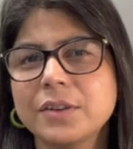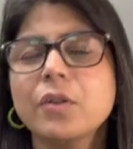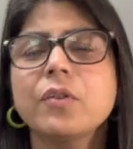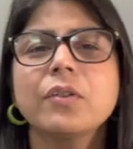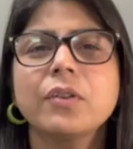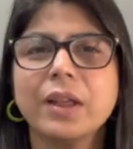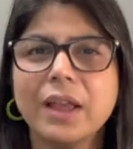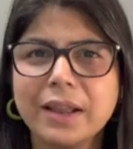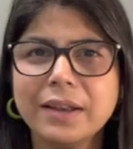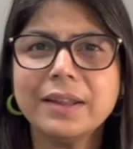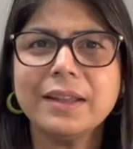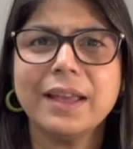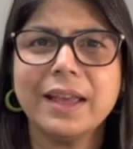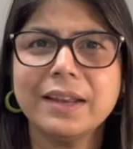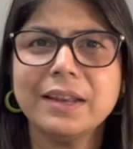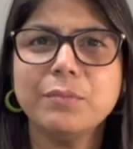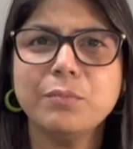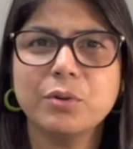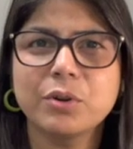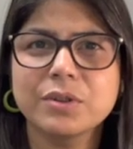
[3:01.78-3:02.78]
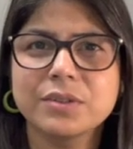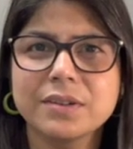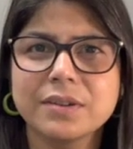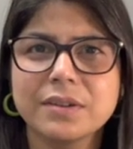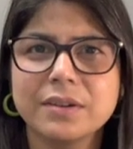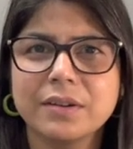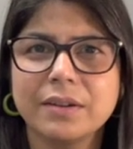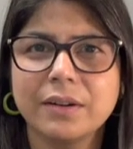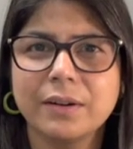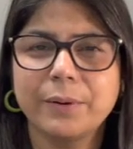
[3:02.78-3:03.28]
or any any
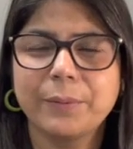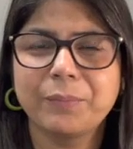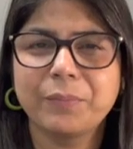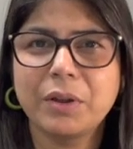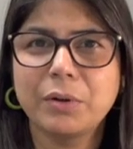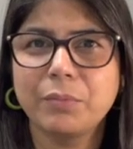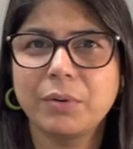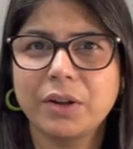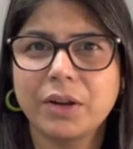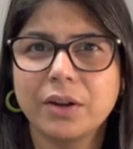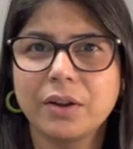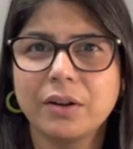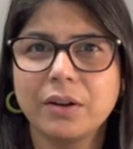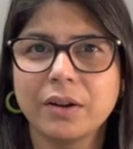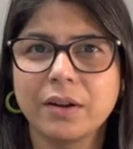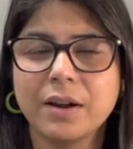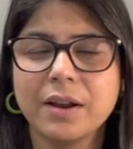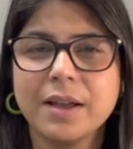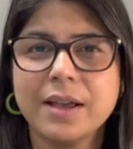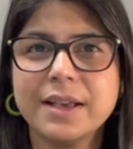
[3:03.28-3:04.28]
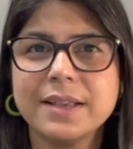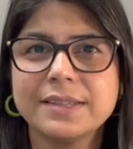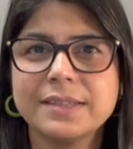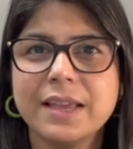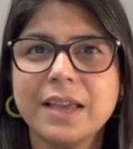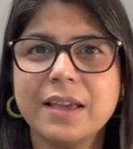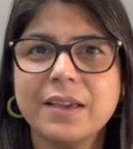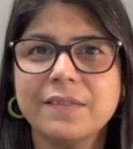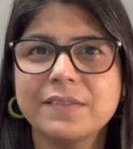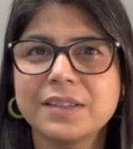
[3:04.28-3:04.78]
person um, in particular.
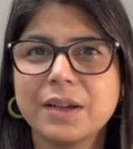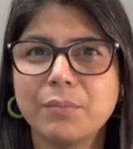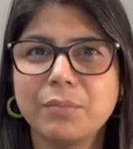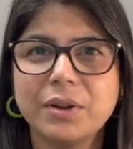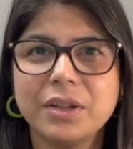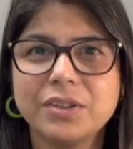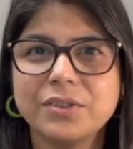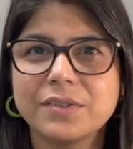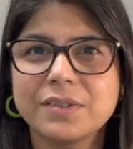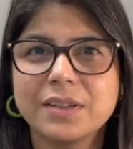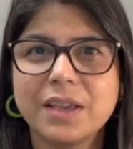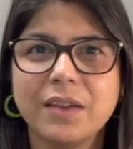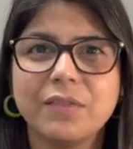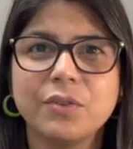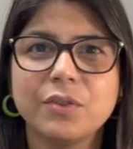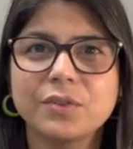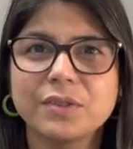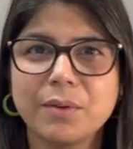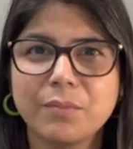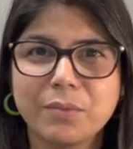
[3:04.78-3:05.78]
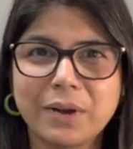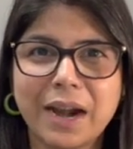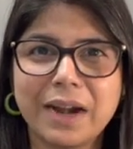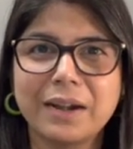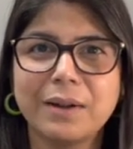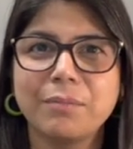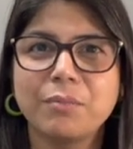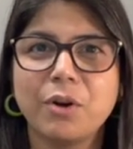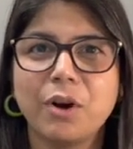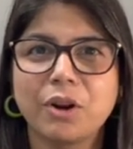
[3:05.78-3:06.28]
Say if somebody just gave you some
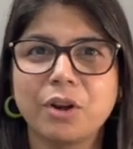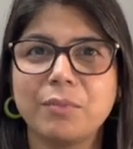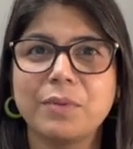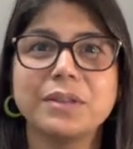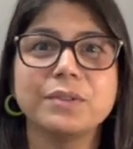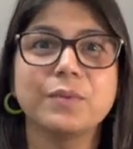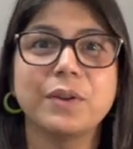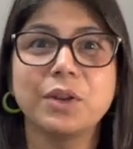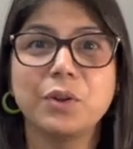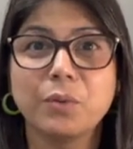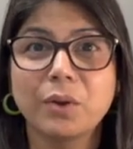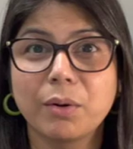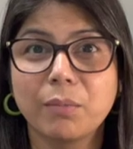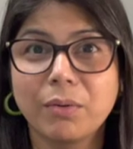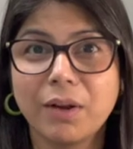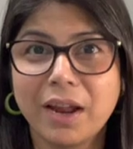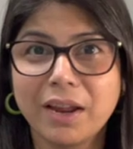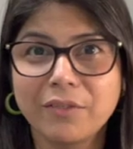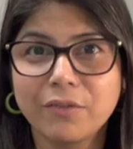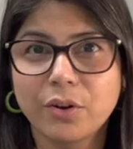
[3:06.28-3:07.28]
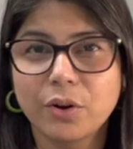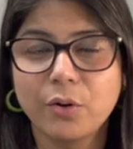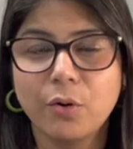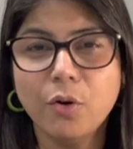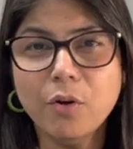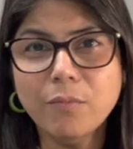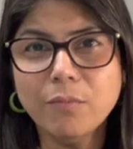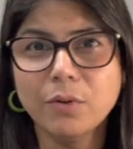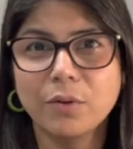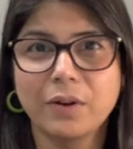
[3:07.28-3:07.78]
random documents when you were applying for a
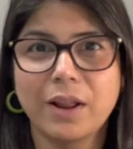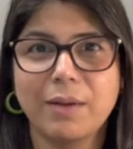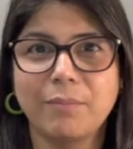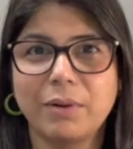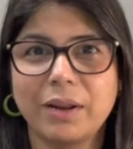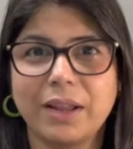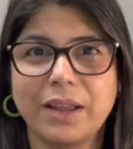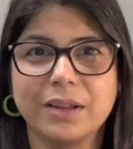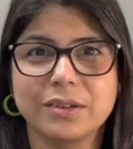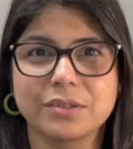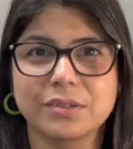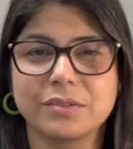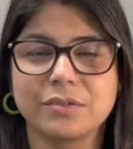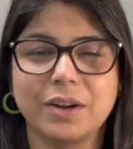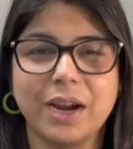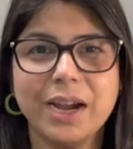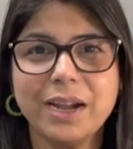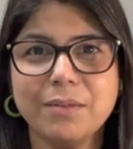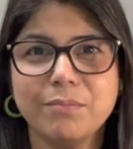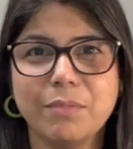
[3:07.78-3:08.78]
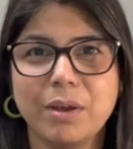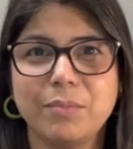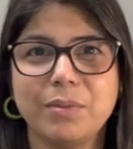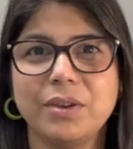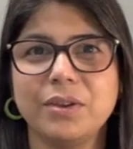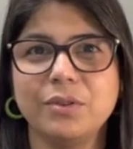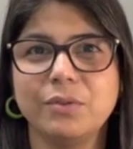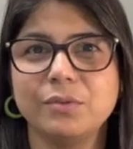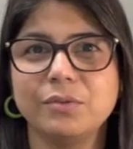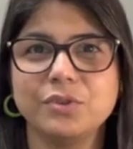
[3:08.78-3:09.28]
home loan application, right? Maybe
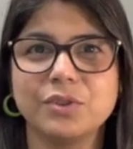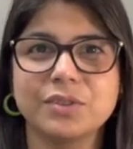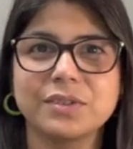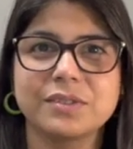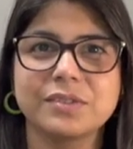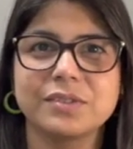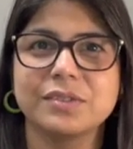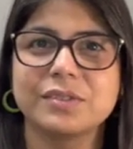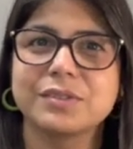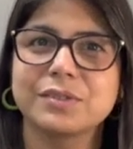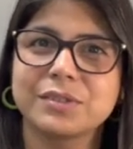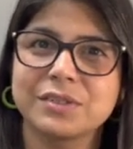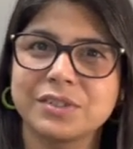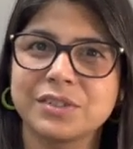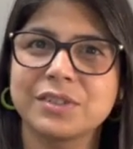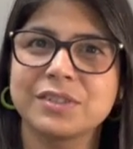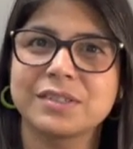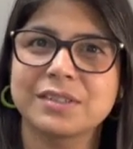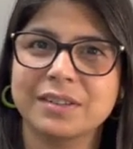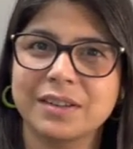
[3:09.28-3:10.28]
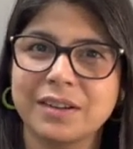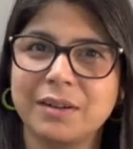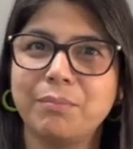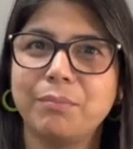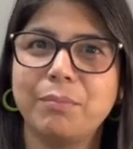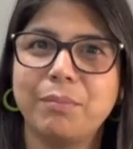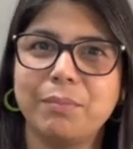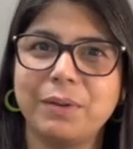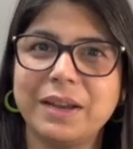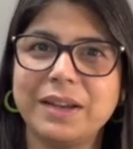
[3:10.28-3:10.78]
you just just just
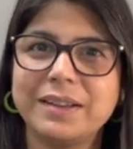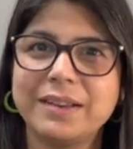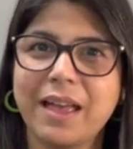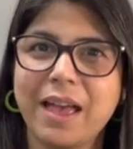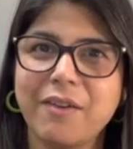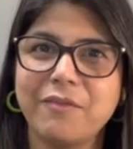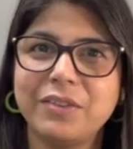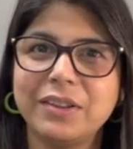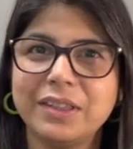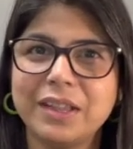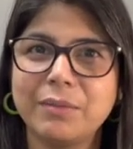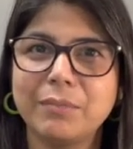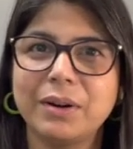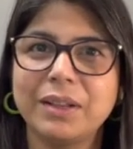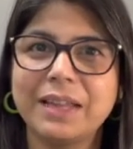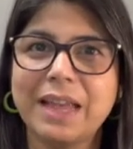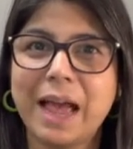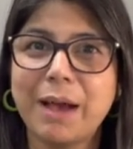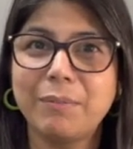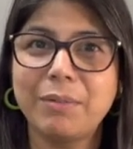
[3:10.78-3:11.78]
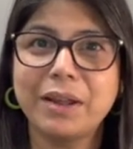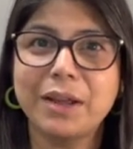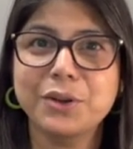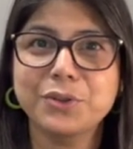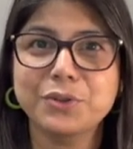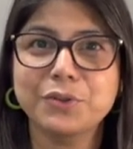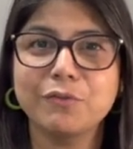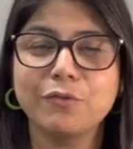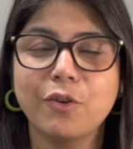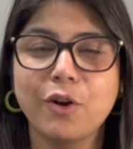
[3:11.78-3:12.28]
complete everything, but the
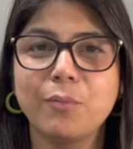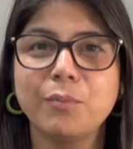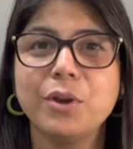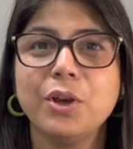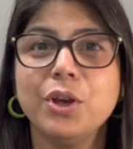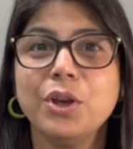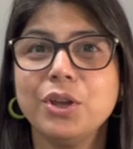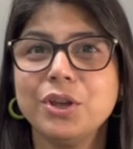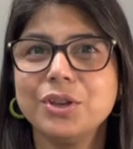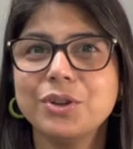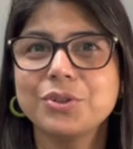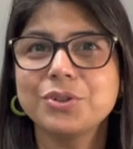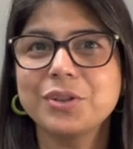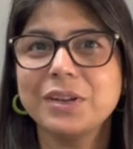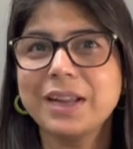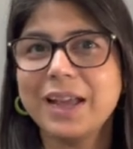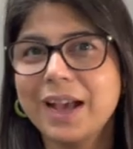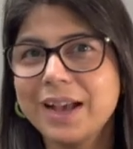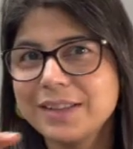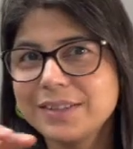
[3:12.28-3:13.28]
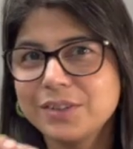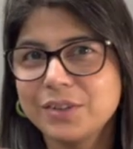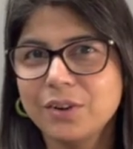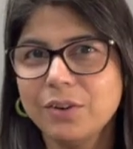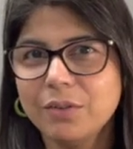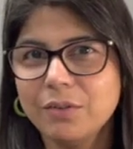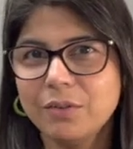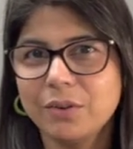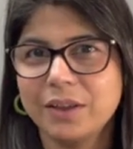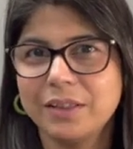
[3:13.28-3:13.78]
application form usually has you
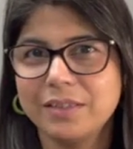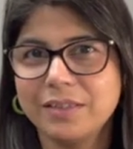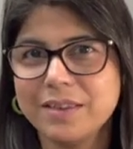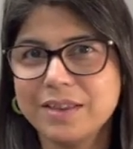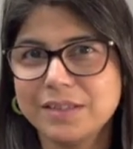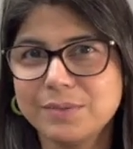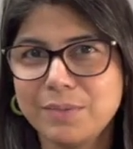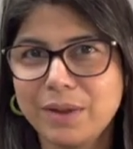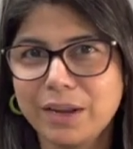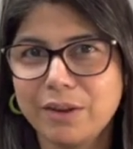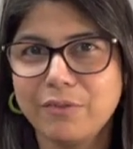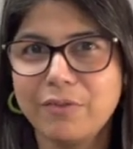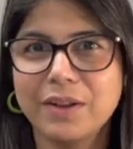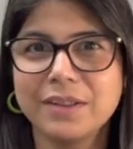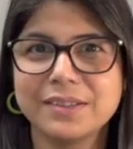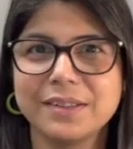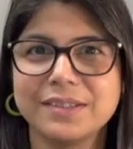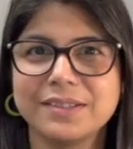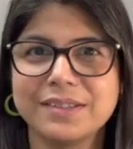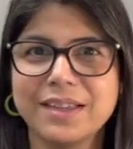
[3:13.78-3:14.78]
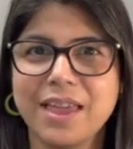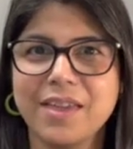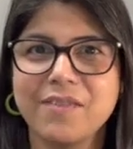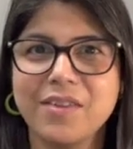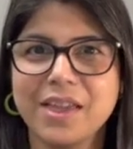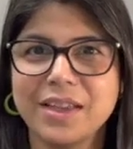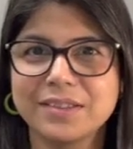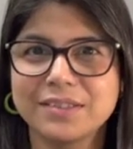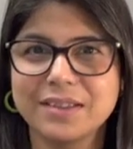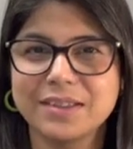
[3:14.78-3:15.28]
know okay these many funds and
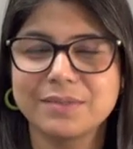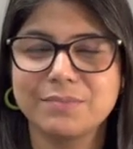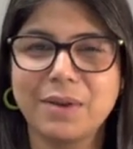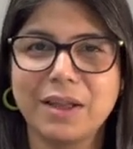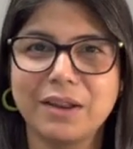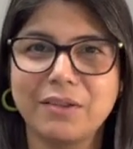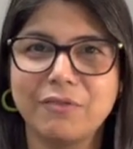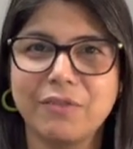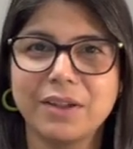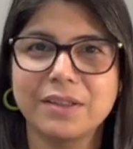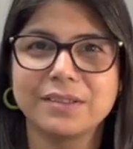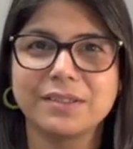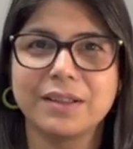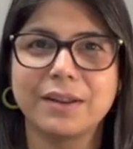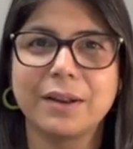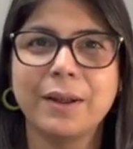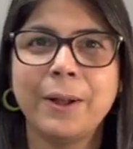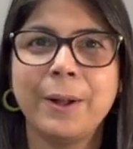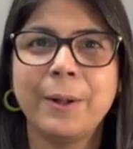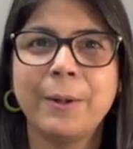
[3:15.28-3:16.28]
savings, this many funds and